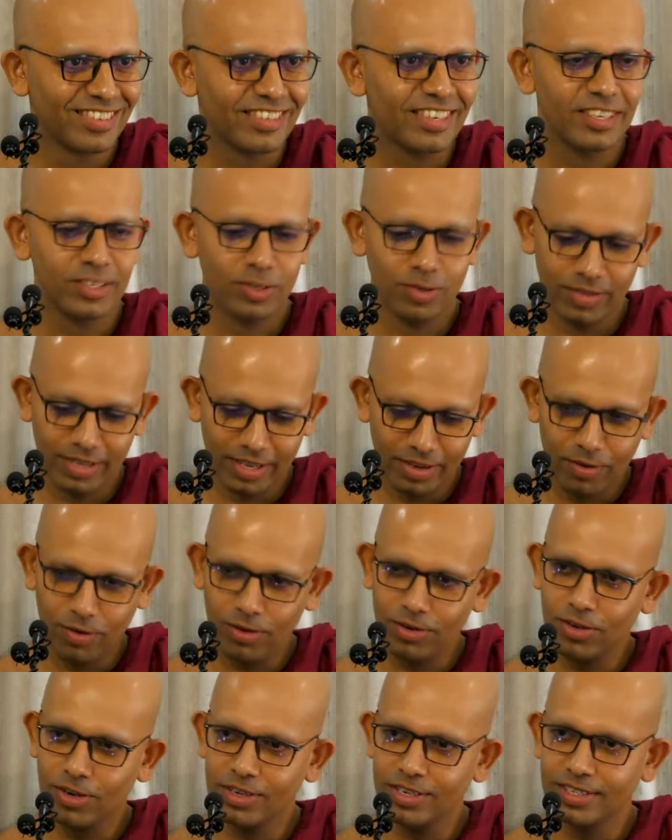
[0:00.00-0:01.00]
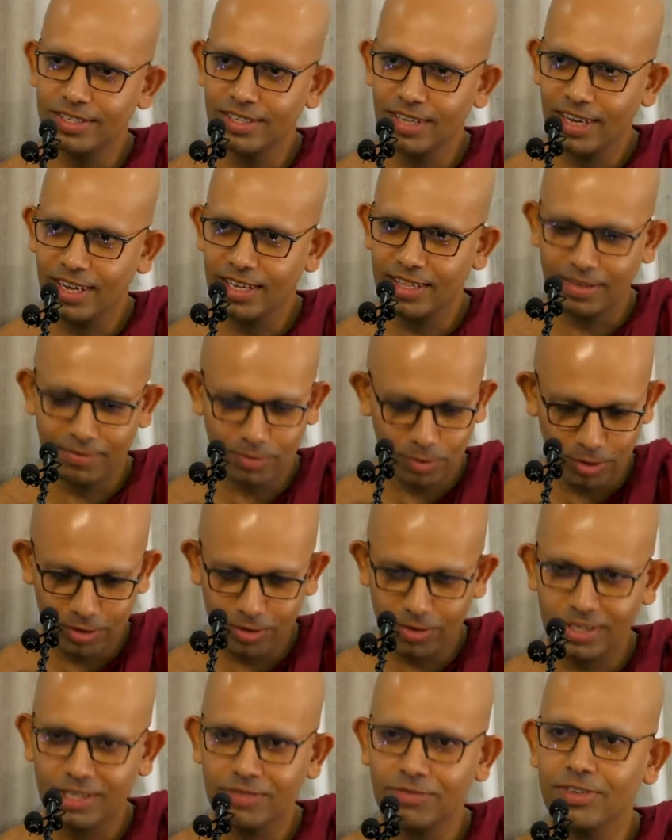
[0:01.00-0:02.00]
Okay, so they all got desire, they've
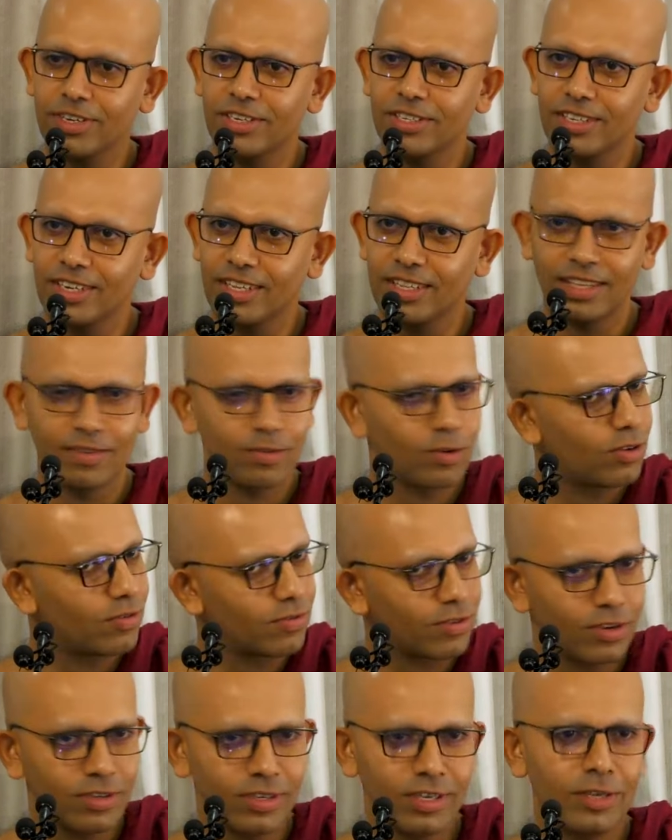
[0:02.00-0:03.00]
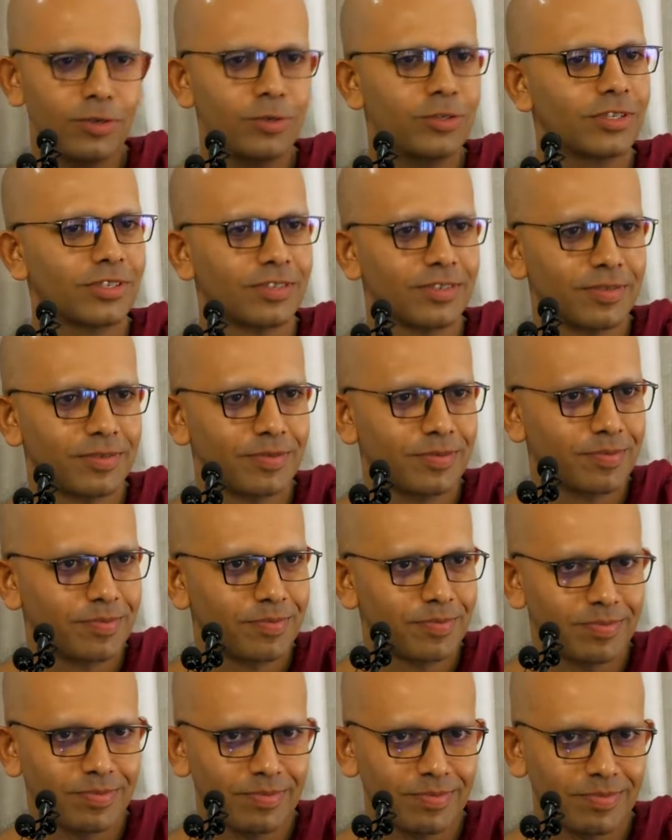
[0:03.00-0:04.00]
all got aversion, and they've all got delusion.